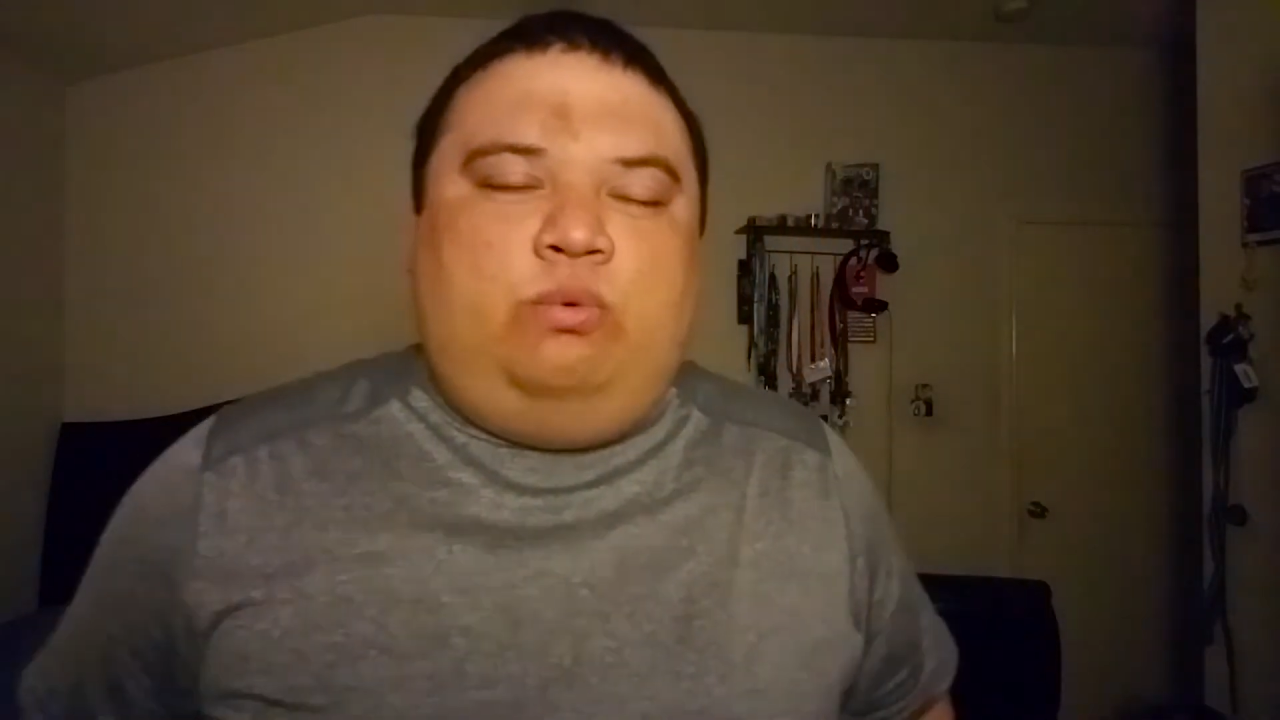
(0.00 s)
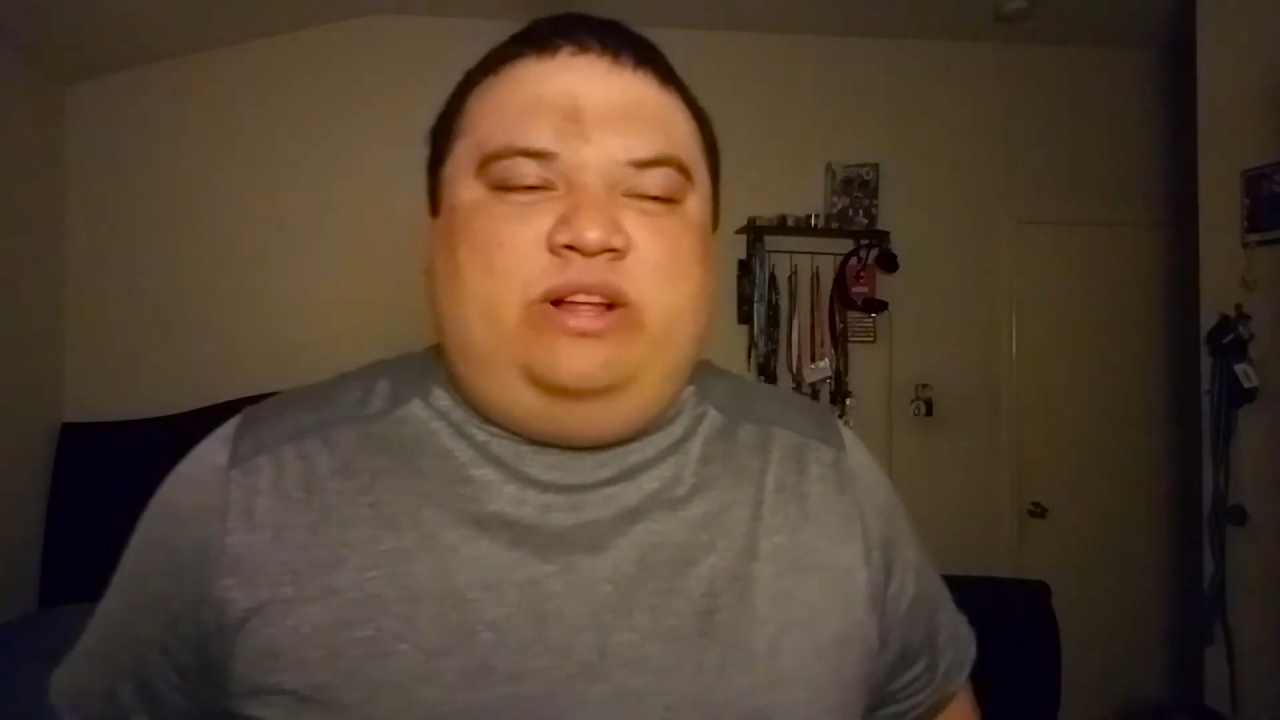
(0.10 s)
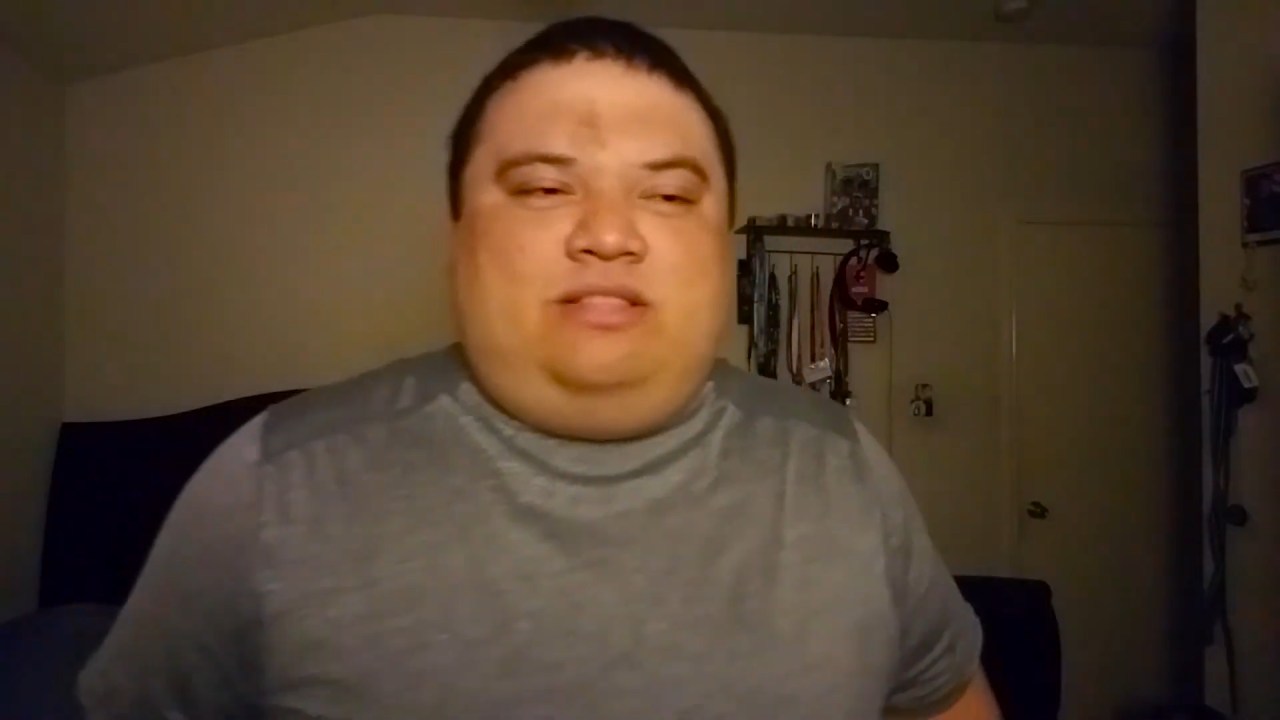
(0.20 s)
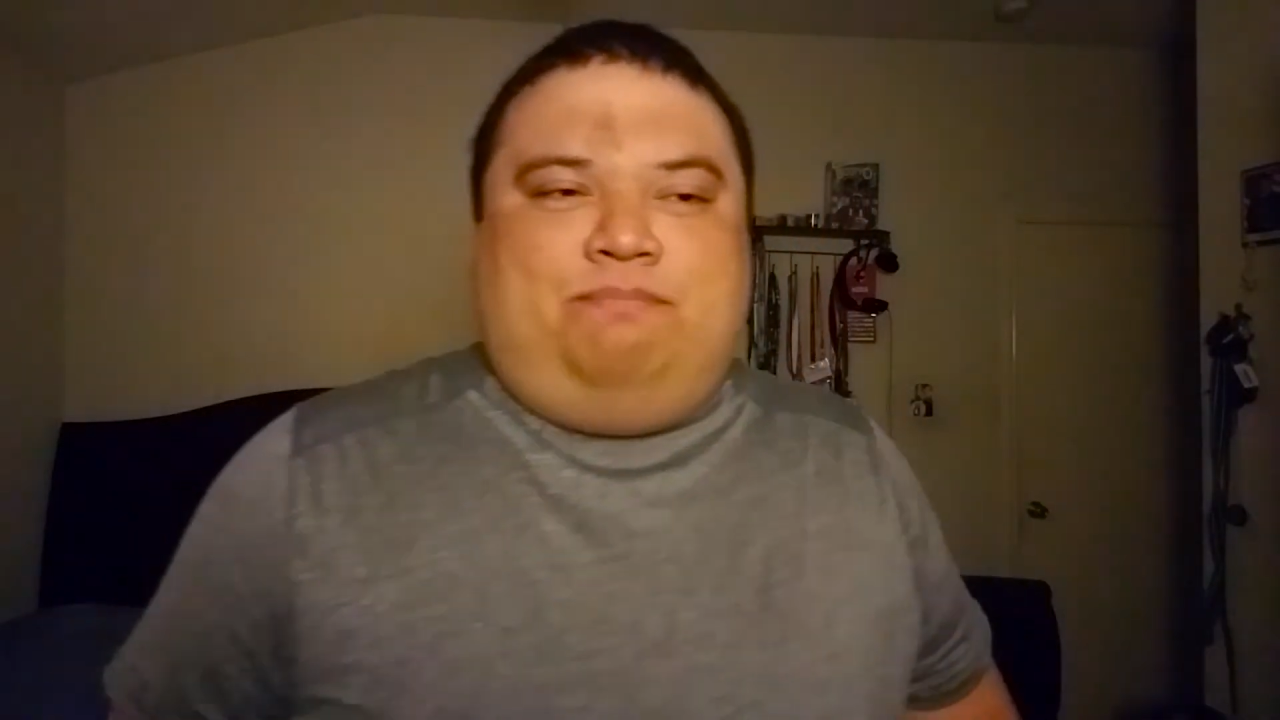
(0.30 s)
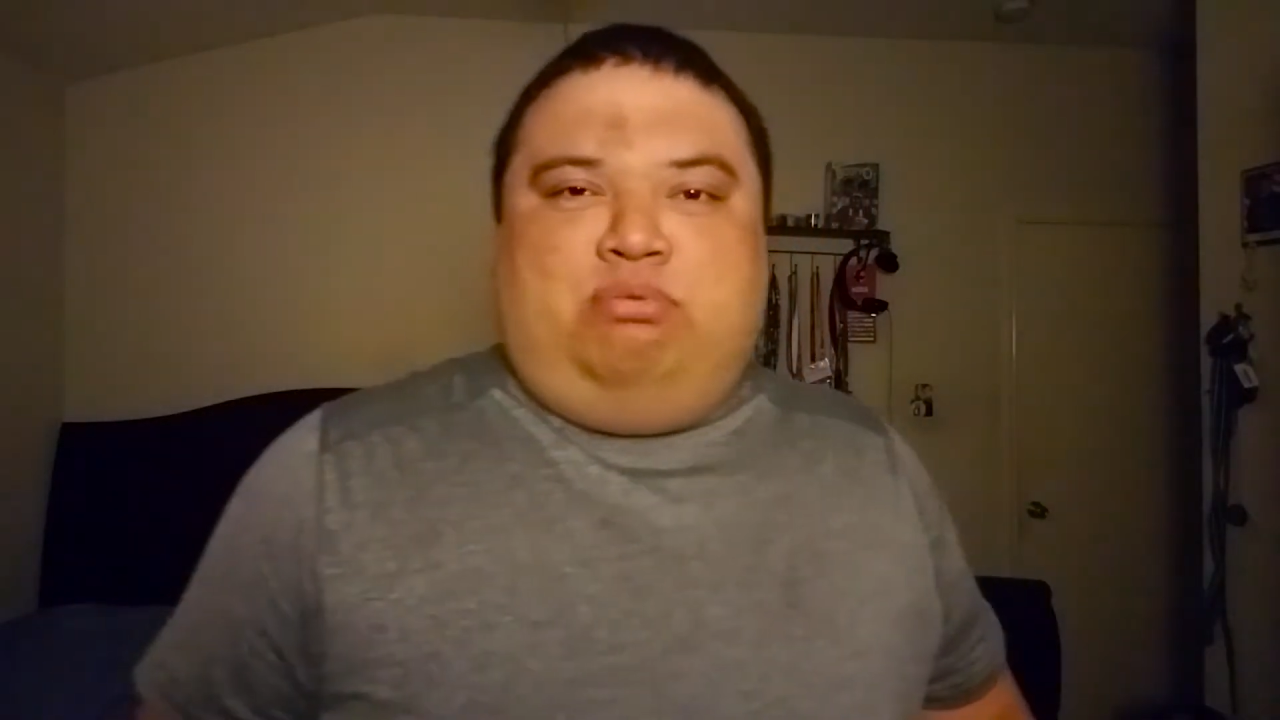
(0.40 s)

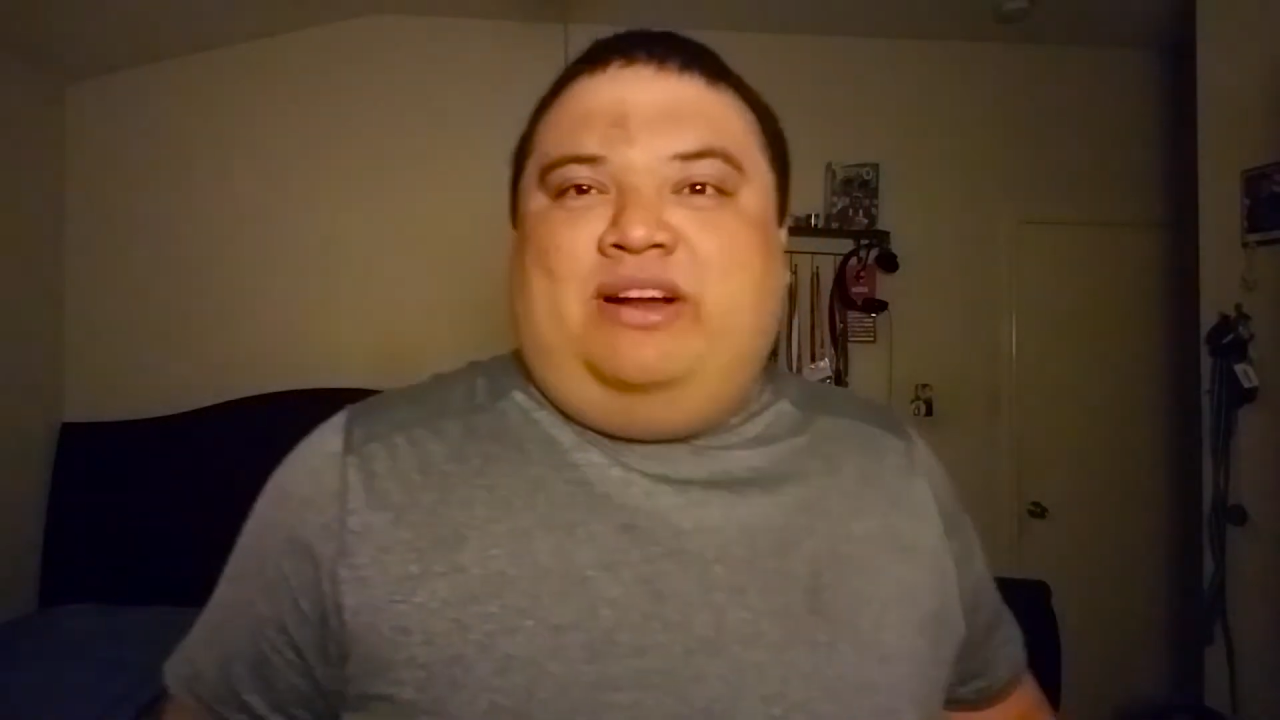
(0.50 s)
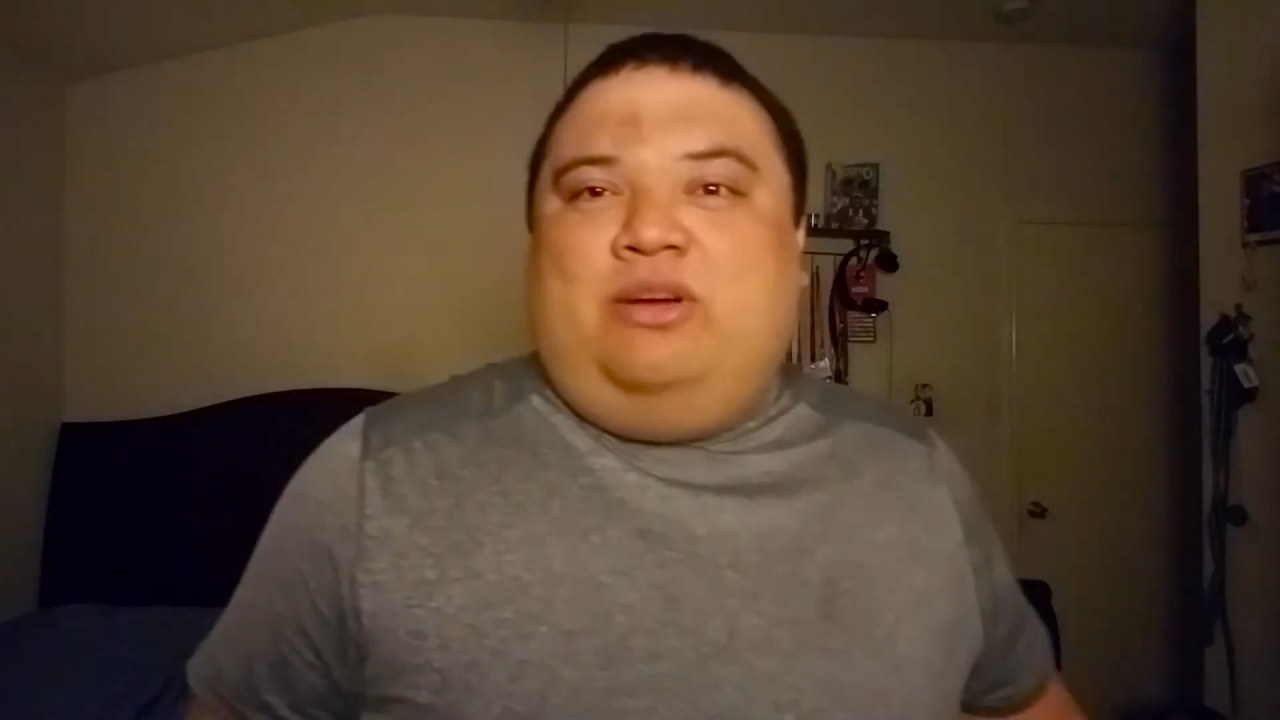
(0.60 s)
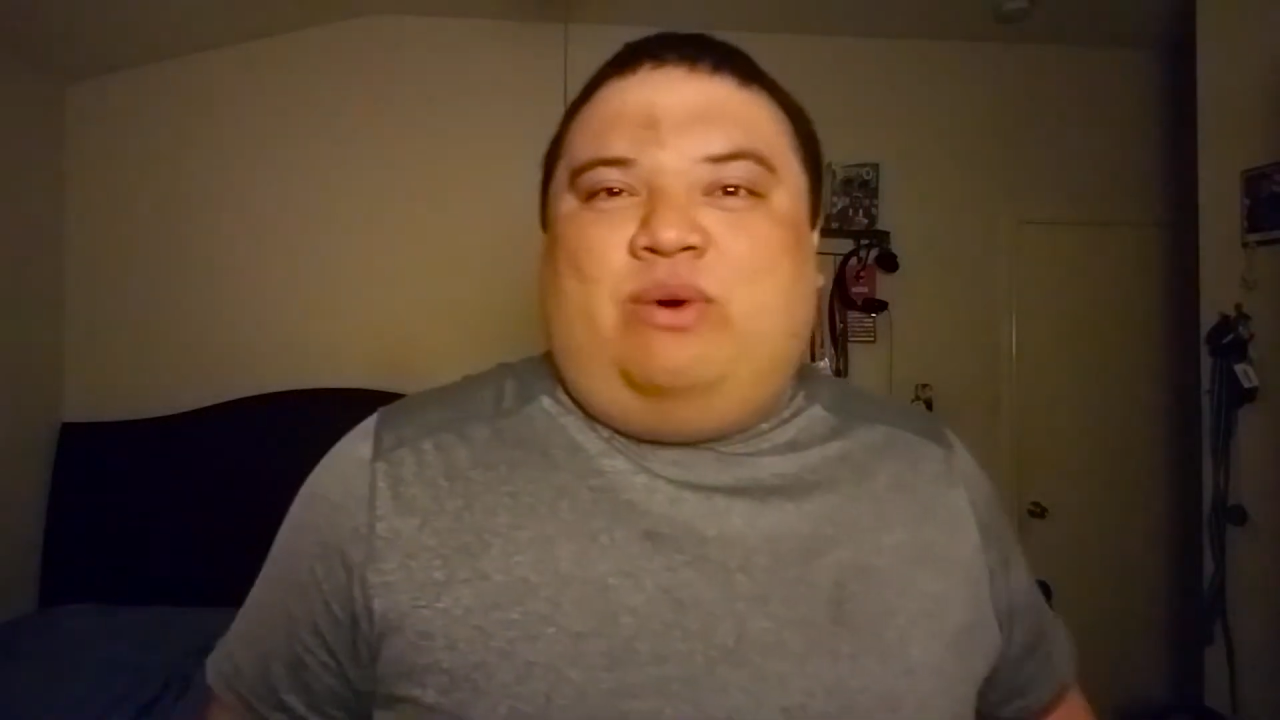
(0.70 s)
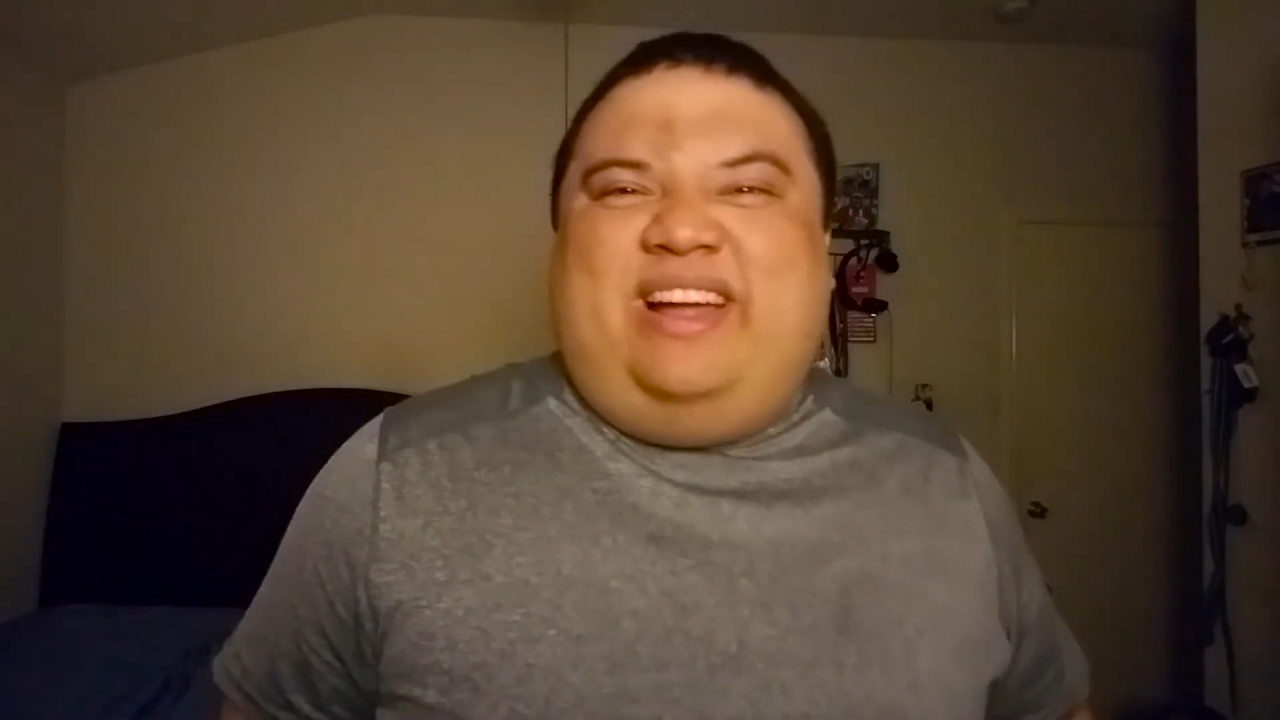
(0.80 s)
with Bray